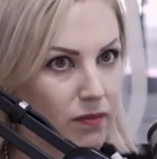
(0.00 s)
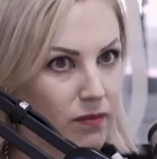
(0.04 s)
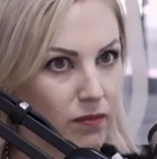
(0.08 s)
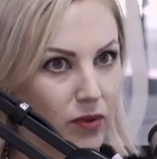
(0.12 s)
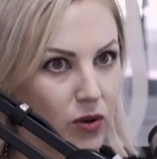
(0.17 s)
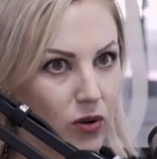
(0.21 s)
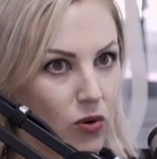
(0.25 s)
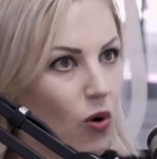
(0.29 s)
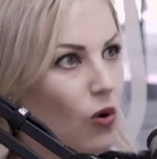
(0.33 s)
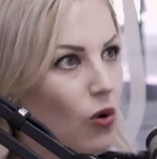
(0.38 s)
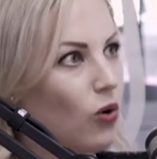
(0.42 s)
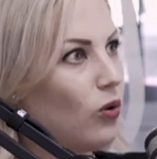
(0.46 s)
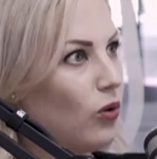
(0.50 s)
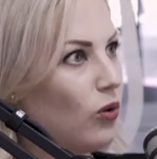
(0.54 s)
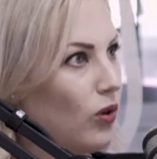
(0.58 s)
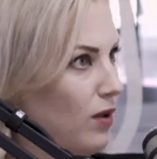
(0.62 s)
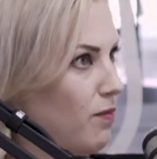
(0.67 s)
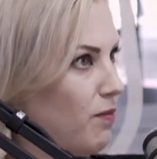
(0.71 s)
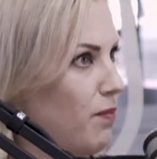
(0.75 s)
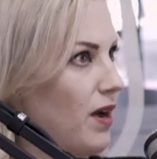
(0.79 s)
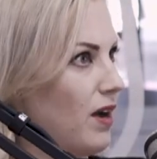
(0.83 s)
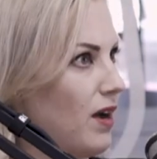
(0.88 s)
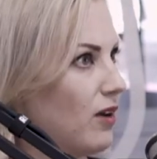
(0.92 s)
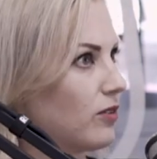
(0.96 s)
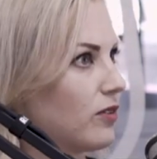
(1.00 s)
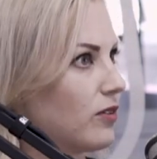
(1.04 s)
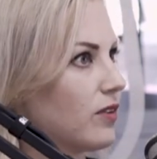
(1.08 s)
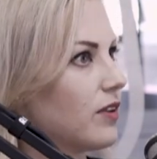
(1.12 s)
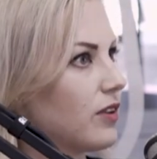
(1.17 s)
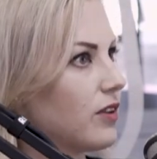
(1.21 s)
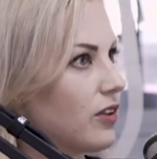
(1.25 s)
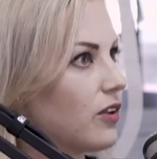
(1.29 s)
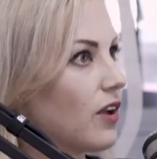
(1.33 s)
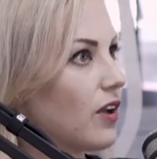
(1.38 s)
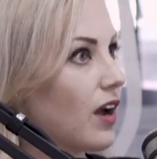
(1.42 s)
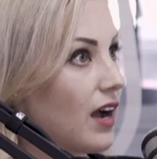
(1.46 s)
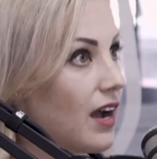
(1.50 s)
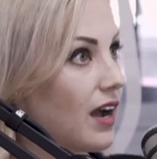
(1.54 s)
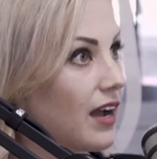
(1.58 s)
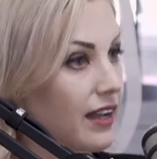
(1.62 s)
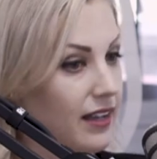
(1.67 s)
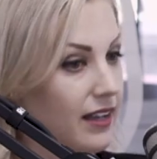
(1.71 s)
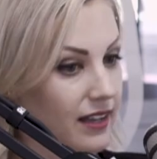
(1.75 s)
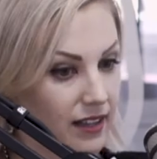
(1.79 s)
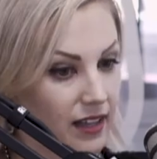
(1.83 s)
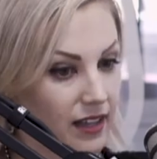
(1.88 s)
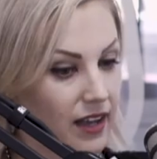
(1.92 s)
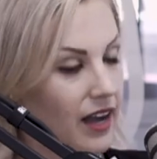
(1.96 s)
goal about.
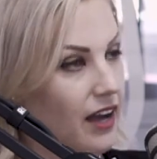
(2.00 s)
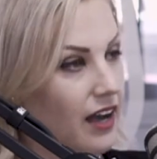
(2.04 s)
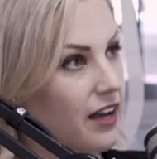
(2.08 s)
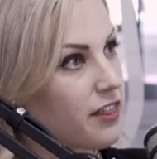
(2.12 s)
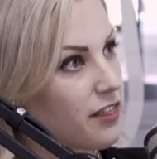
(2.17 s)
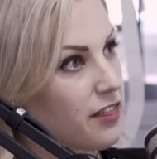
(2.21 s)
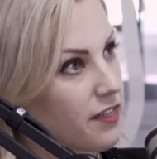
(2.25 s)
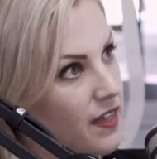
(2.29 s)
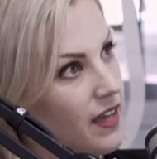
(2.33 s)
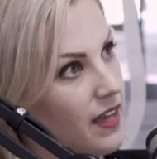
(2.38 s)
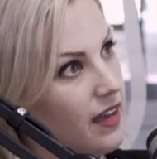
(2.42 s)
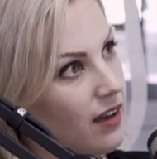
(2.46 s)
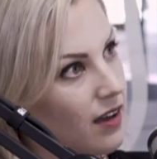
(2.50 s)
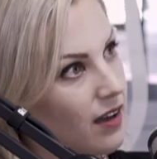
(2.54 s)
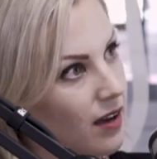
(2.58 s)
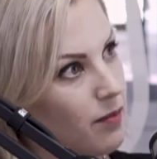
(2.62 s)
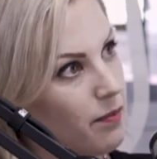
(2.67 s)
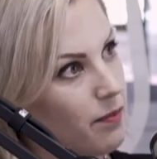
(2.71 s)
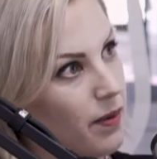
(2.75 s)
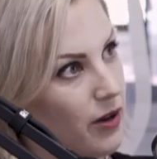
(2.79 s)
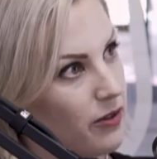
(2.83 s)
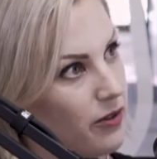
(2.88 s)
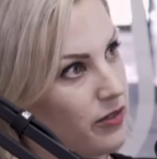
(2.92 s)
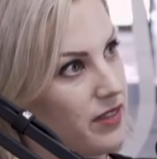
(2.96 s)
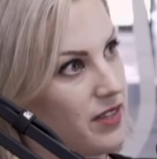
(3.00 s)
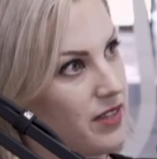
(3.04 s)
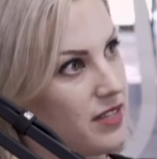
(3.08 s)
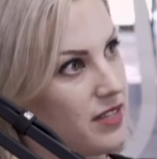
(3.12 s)
I think about these